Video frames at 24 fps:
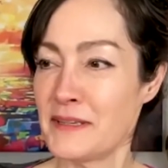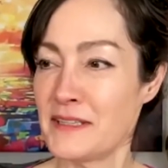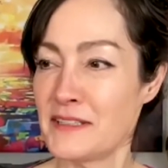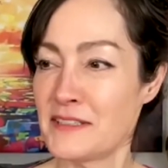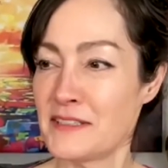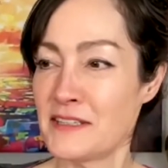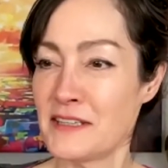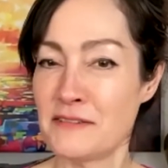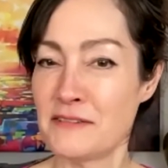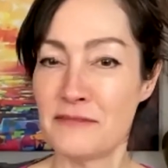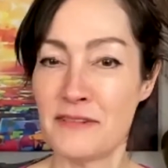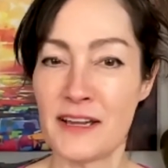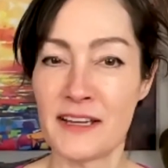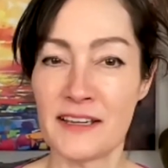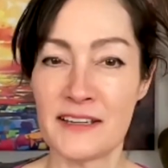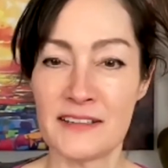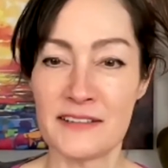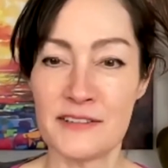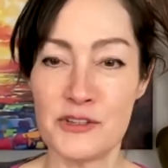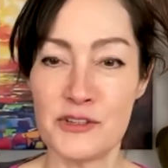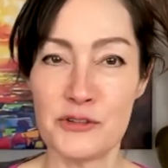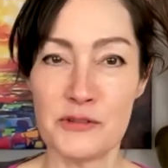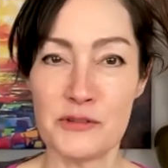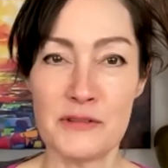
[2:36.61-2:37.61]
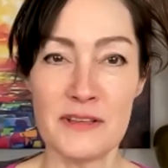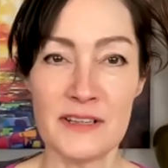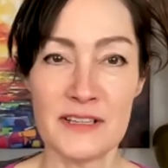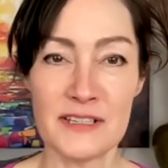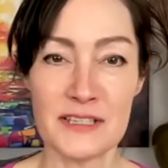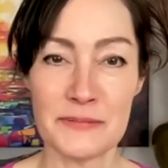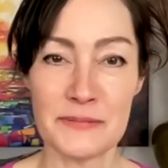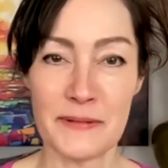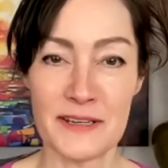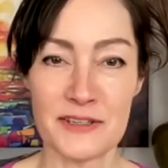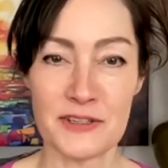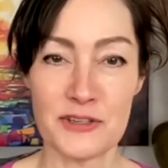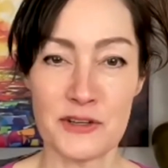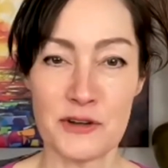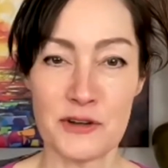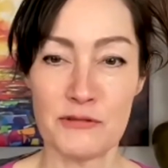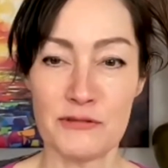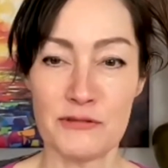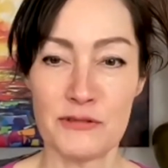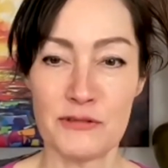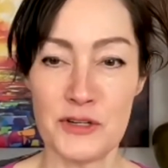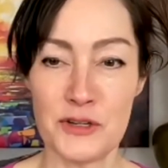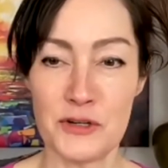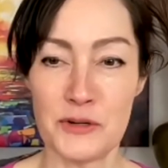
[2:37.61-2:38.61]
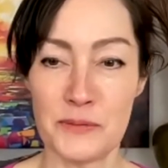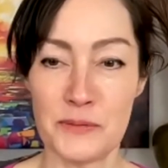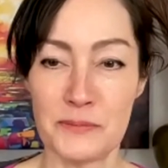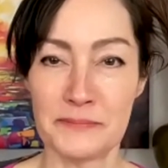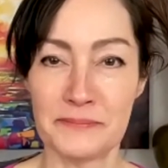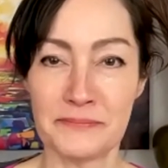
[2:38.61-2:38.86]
see if I could do this myself too.